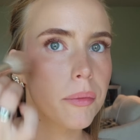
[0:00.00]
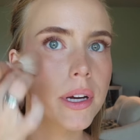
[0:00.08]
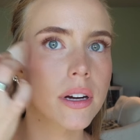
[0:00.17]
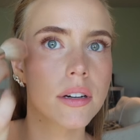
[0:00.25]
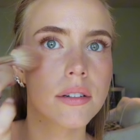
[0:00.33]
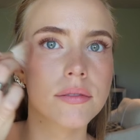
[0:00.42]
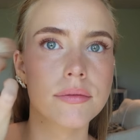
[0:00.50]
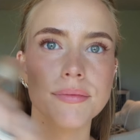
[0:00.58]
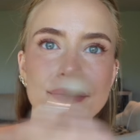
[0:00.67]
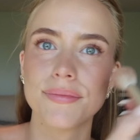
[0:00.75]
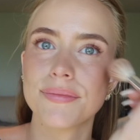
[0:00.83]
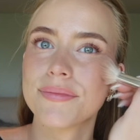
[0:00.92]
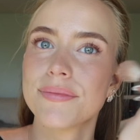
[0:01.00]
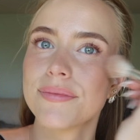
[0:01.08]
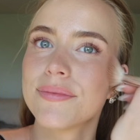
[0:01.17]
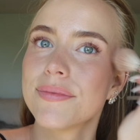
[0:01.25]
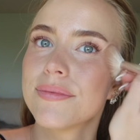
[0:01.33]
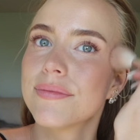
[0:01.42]

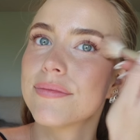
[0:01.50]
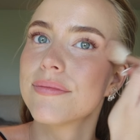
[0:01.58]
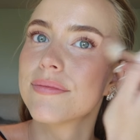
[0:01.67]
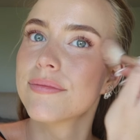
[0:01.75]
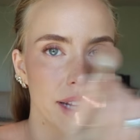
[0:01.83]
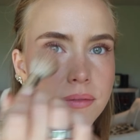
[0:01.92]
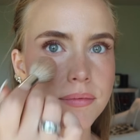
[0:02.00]
here.